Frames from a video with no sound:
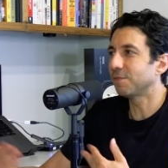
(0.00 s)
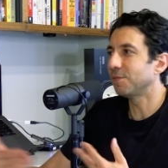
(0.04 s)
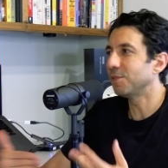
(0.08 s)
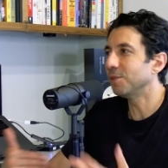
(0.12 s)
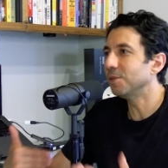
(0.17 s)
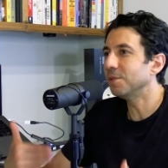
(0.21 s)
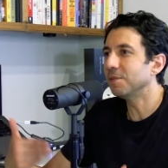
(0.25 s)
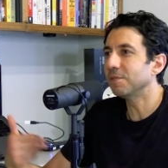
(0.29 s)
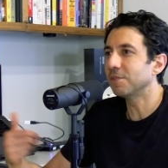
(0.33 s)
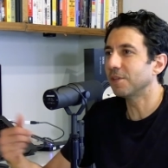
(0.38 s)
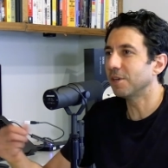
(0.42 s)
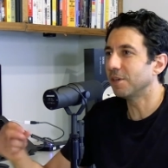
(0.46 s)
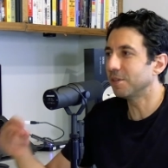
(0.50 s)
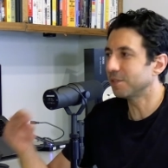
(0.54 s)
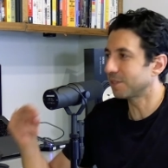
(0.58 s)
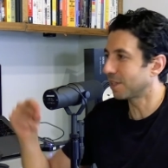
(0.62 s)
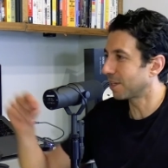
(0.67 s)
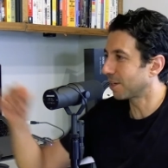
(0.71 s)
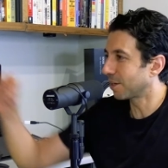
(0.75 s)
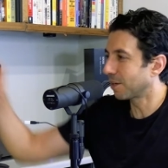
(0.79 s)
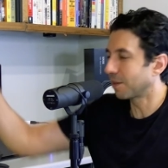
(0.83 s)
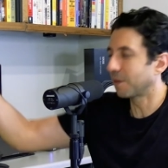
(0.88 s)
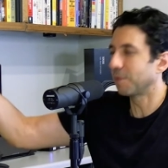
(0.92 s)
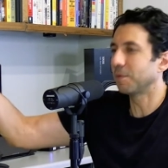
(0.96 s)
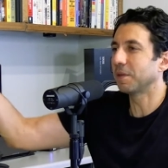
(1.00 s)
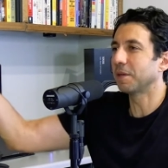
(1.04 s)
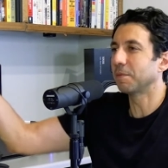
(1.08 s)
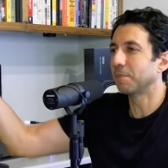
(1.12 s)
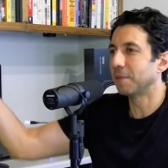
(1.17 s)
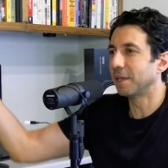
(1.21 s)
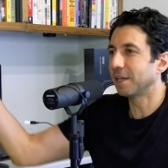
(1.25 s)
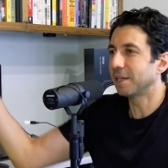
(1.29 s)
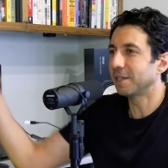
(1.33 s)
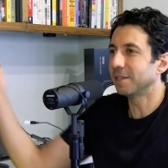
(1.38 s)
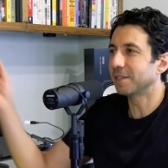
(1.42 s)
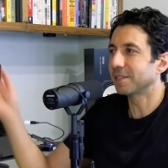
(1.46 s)
few of those like, okay, we can
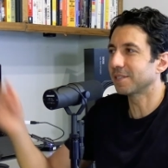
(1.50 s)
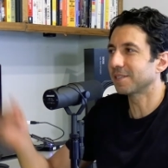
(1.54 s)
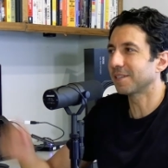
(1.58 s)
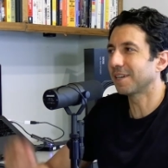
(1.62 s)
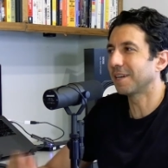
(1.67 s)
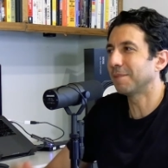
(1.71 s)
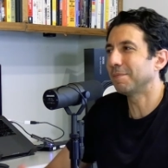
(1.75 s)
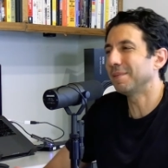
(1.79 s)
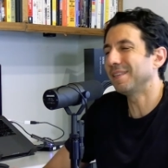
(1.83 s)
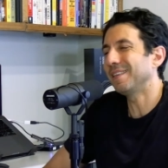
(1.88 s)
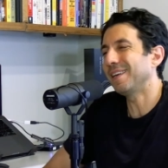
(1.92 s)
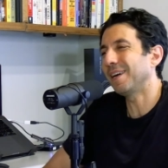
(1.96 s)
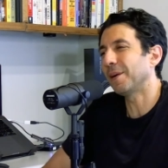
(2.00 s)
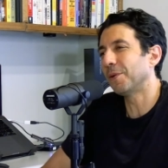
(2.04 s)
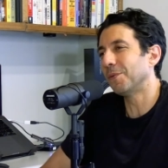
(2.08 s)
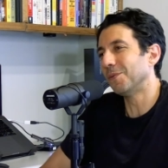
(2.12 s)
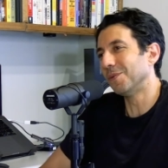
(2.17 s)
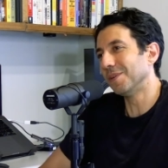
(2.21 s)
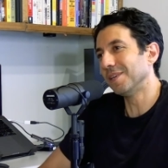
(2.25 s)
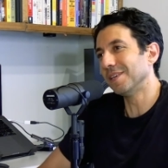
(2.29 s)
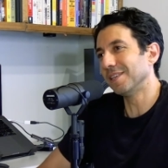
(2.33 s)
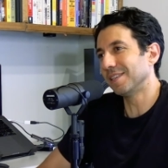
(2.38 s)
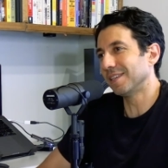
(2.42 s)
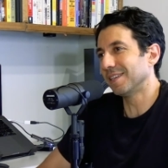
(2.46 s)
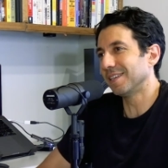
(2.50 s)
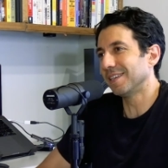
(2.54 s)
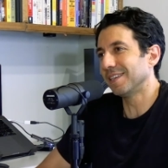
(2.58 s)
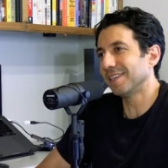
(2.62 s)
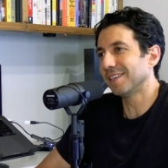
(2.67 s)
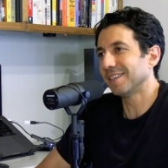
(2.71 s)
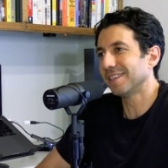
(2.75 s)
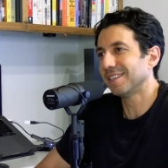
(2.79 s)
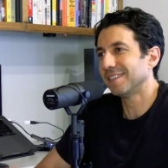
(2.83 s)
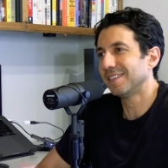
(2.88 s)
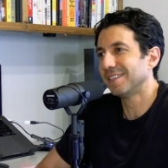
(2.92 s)
make you a star, but not really.